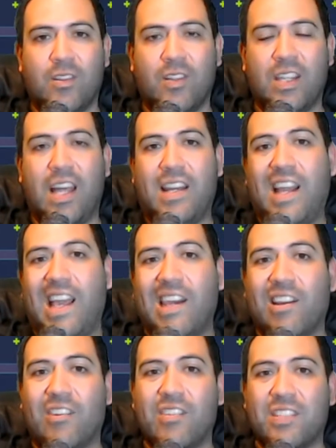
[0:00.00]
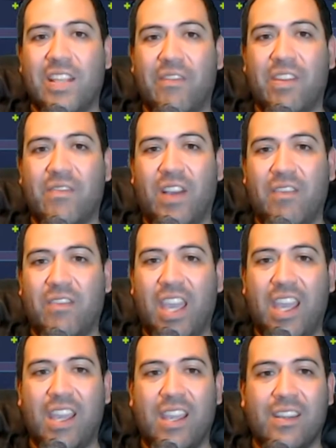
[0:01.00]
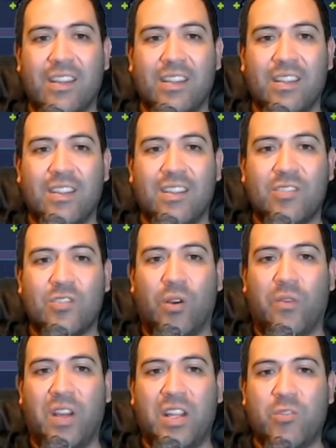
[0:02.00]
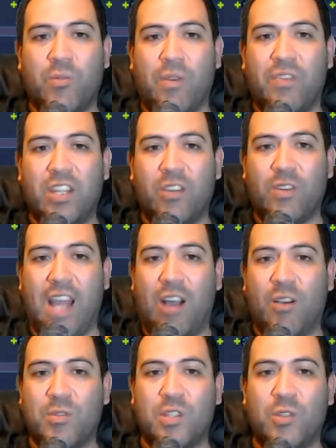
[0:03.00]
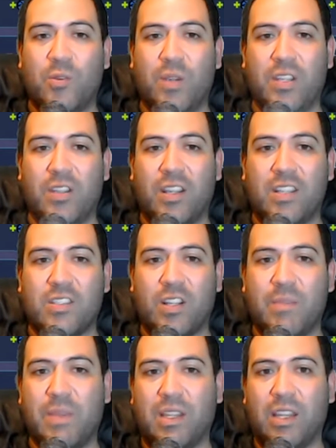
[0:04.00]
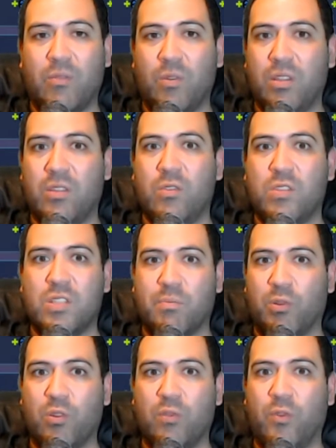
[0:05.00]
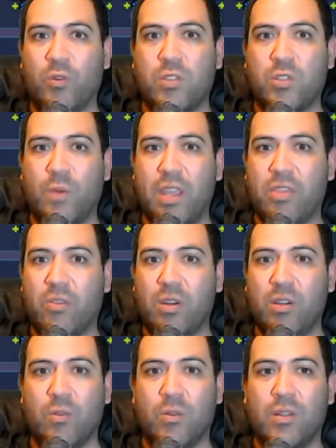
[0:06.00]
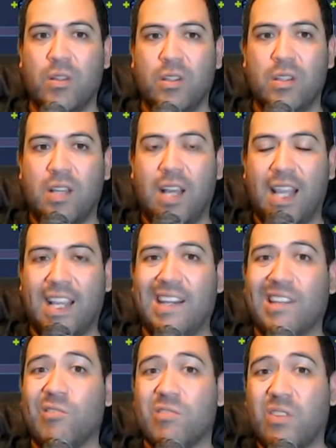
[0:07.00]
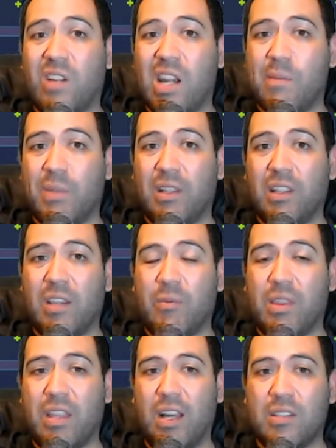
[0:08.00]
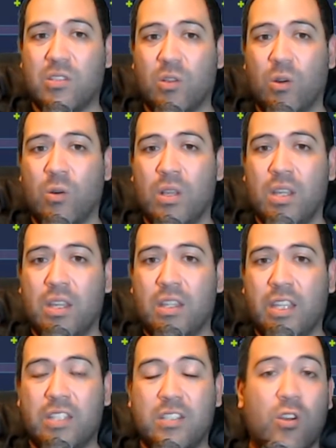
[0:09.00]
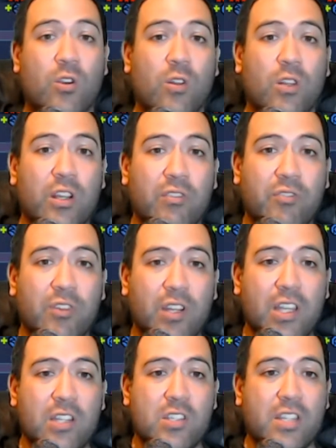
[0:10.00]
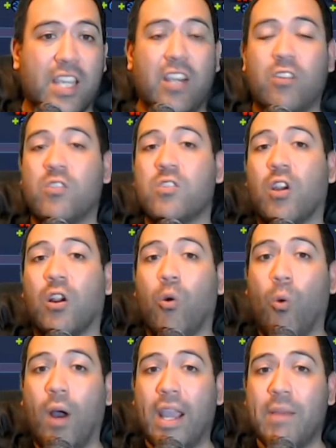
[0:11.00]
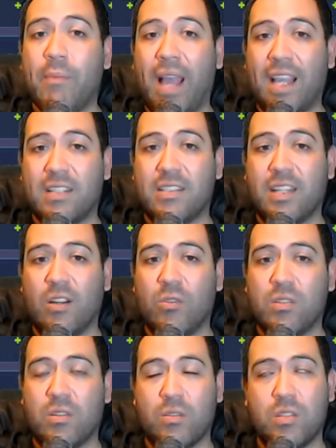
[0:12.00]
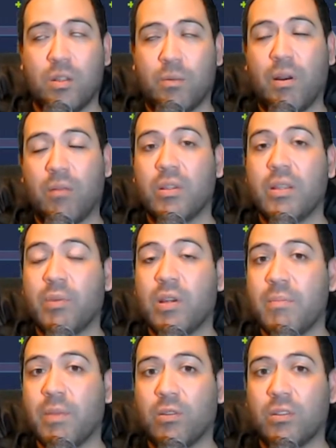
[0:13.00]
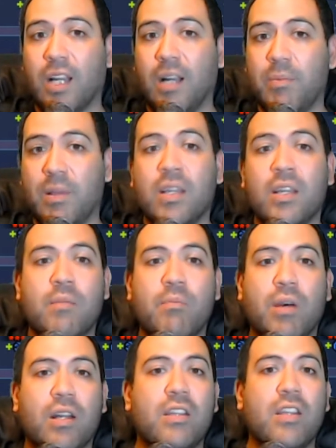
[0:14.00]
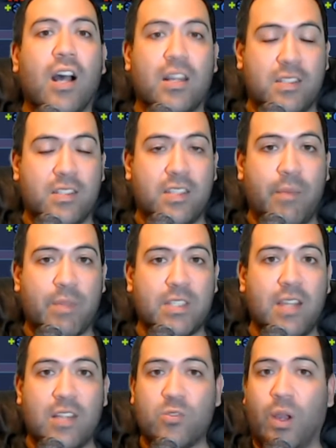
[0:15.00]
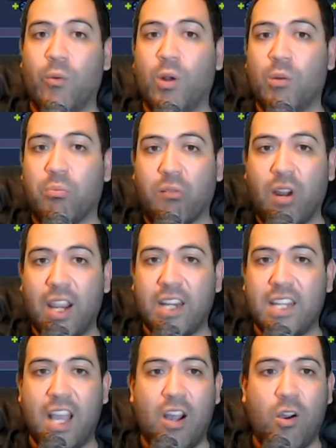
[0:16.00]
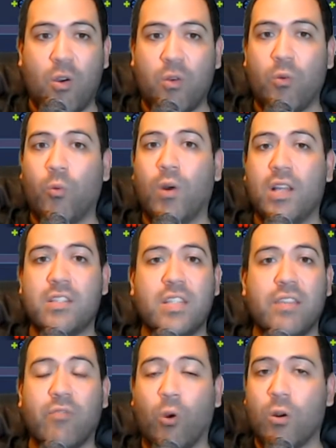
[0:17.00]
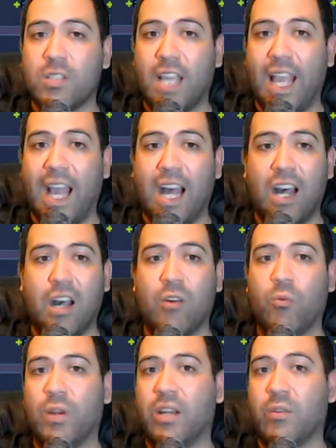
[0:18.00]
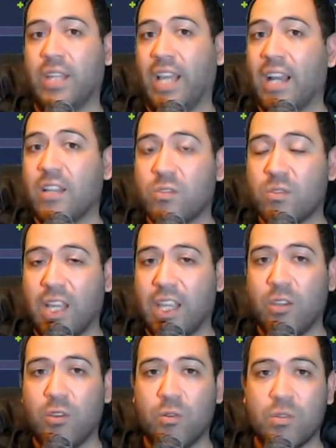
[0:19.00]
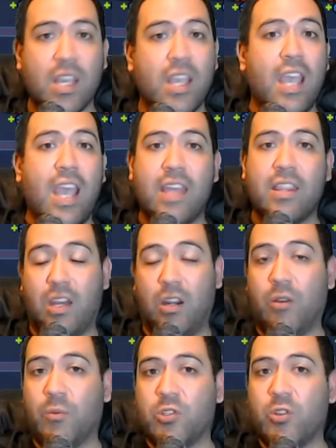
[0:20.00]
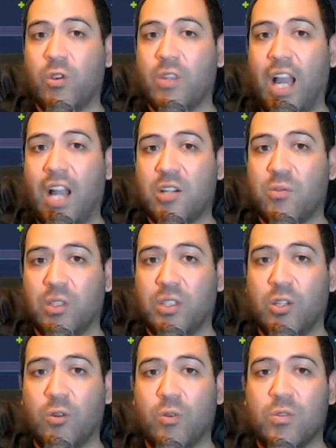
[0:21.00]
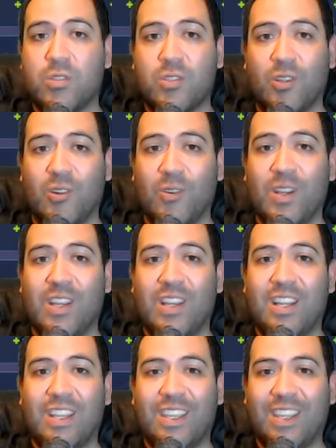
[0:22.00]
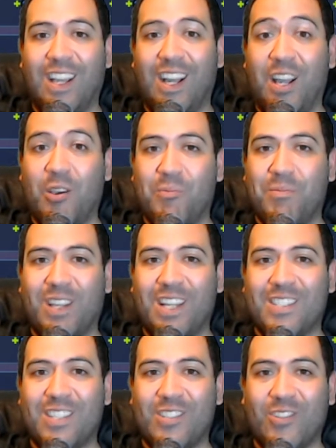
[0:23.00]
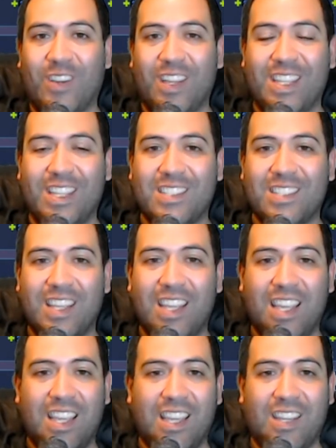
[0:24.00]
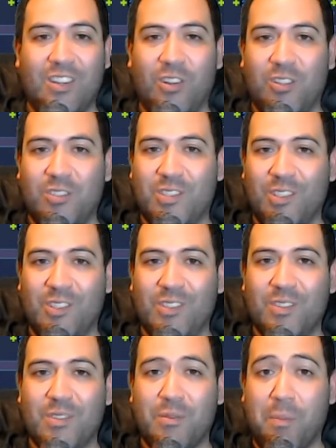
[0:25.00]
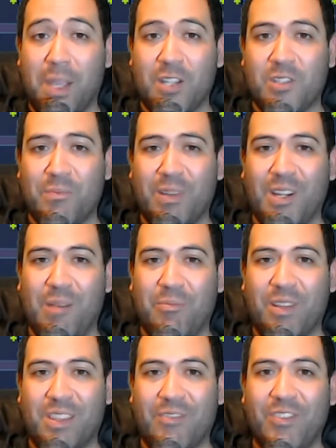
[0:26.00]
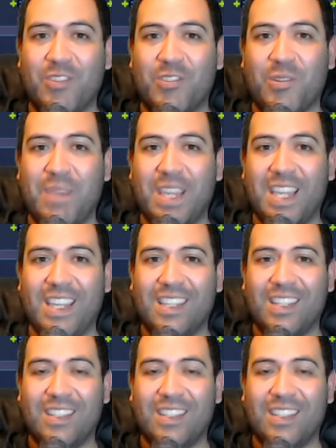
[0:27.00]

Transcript: look at that, 975k. So if I do a video on how to do it, you guys are going to be like, well, you just brute force your way through. I kind of lose credibility with that. So these earlier footage, the characters aren't quite maxed out. They're still probably pretty built up, but not to the same extent. So I will break down what T4s I have, what the ISOs I use, and then I will show you the actual nodes. So yeah, I hope you guys enjoy this. And also, because you put up with the future me,